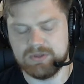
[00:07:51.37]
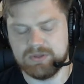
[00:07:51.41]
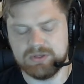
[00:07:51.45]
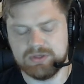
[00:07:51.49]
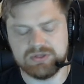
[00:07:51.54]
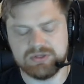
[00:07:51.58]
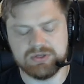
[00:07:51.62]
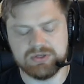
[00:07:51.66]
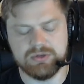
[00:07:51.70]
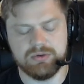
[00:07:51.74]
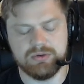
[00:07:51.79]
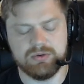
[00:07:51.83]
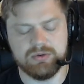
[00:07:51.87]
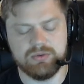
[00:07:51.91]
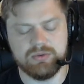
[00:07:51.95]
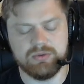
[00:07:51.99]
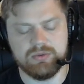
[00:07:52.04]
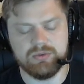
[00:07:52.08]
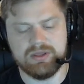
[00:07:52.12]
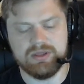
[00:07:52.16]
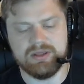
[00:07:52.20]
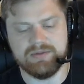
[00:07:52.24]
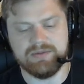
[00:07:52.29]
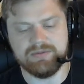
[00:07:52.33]
So
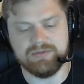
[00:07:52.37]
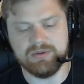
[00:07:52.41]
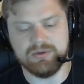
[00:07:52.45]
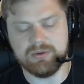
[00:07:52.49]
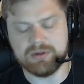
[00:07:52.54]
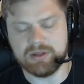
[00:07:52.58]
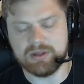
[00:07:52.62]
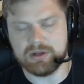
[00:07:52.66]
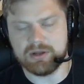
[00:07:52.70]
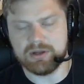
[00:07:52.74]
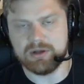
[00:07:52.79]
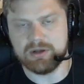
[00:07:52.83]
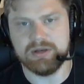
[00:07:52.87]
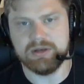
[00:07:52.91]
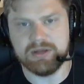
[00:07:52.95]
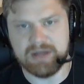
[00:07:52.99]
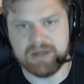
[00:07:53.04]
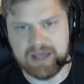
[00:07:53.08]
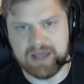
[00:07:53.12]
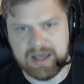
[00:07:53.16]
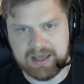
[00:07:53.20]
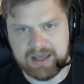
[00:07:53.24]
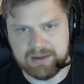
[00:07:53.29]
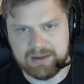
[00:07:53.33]
if you click on an
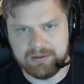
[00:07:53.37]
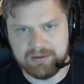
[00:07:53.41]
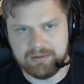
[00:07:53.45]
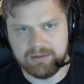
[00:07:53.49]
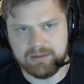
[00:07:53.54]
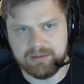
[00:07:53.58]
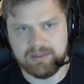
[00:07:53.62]
ad,